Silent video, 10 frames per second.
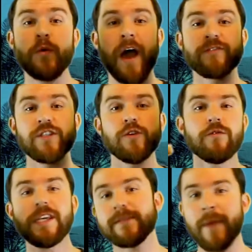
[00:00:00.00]
you have to do
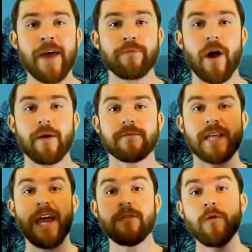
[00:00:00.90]
these math problems,
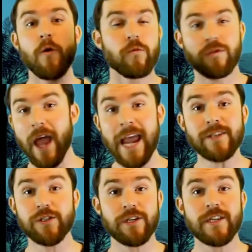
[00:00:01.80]
and the
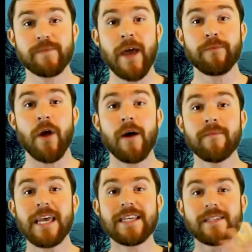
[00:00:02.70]
answer to this math
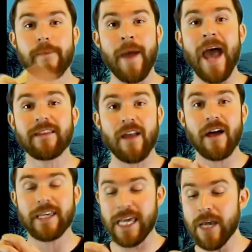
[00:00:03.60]
problem is the
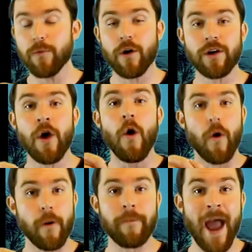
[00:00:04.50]
padlock keyword
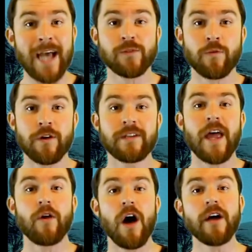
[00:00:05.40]
or password
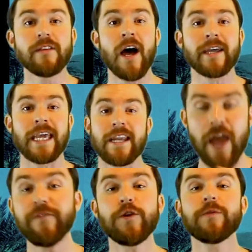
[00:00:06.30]
that'll unlock it.
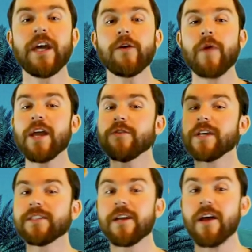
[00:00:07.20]
And if you get it right, you
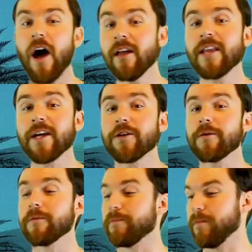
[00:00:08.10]
get to unlock
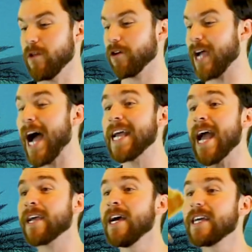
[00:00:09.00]
your
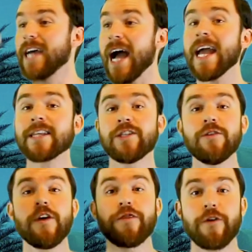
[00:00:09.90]
kayak
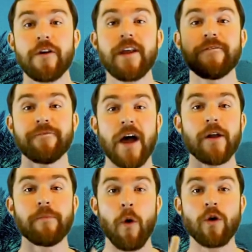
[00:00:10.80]
to the third and
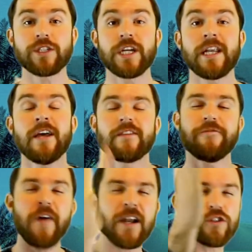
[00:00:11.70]
final portion, the
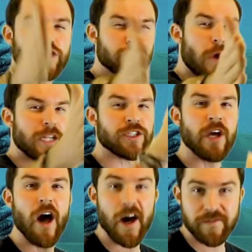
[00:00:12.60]
final stretch
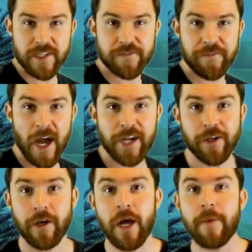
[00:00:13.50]
of this
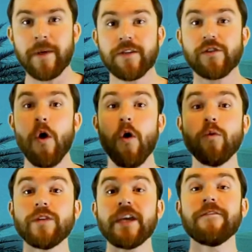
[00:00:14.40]
final. But there's
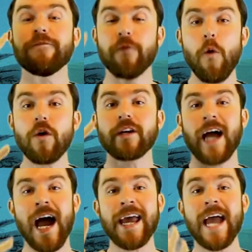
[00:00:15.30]
only 4
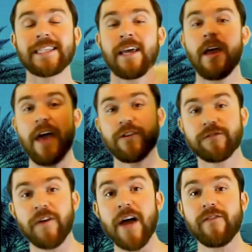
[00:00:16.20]
kayaks, and
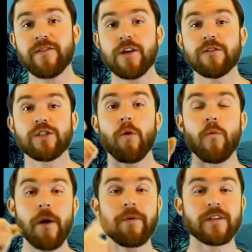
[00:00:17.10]
there's 5 of you, so
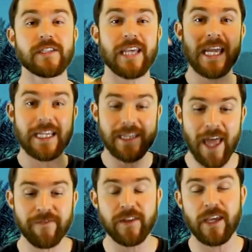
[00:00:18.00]
1 person's getting
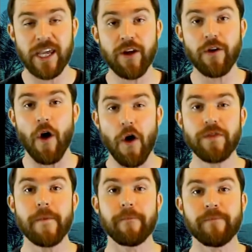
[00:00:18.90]
left here
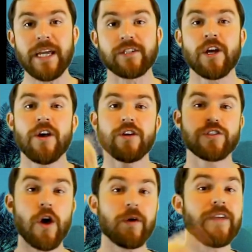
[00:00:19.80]
on the beach.
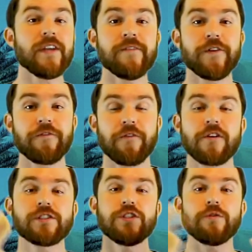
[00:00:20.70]
So even if you're
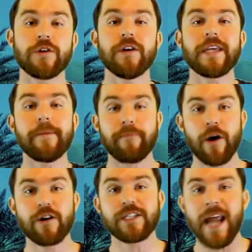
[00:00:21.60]
first, you could get
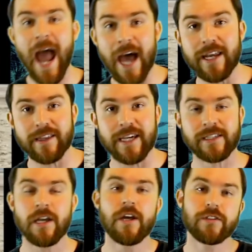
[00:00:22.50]
purged out of
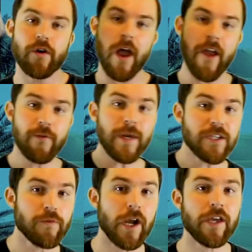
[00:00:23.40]
this. So
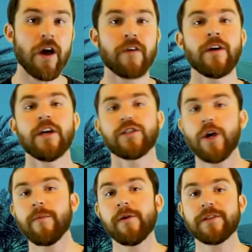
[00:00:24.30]
everybody's running off.
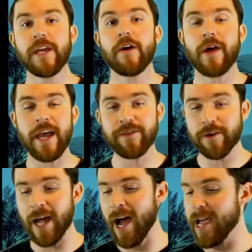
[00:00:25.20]
Turbo and Theo hit
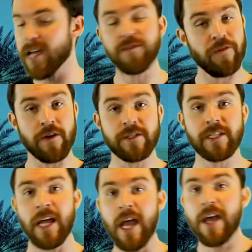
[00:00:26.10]
their kayaks
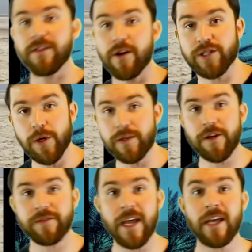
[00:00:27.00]
first. They're doing
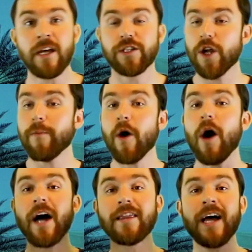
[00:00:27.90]
their thing. Turbo
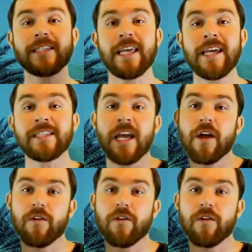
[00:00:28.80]
unlocks his,